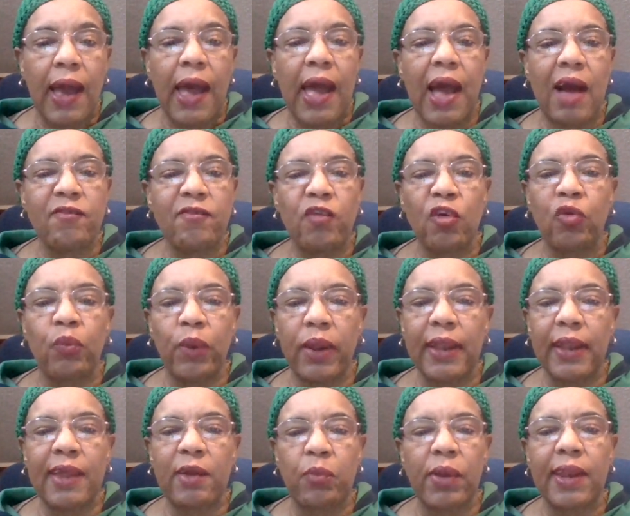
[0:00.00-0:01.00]
Have you
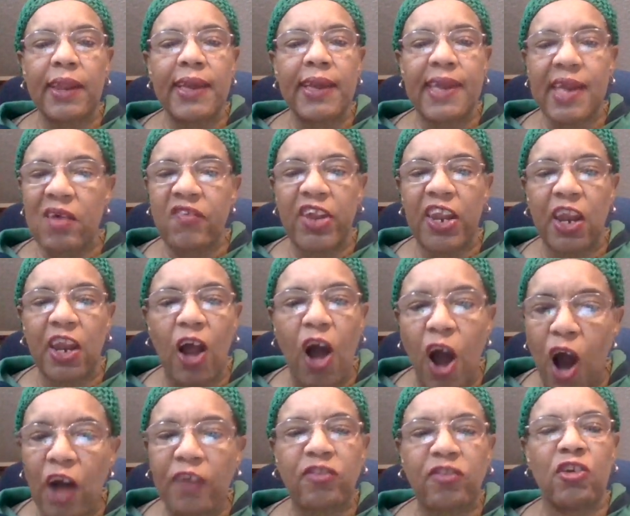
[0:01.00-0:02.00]
really, really given it
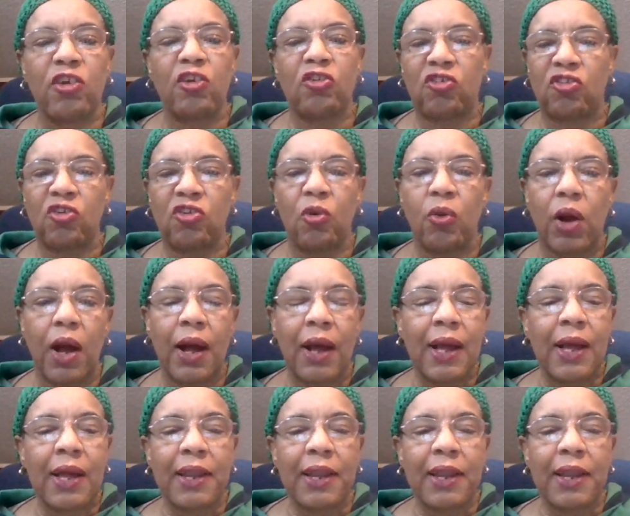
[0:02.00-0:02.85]
all to Yeshua?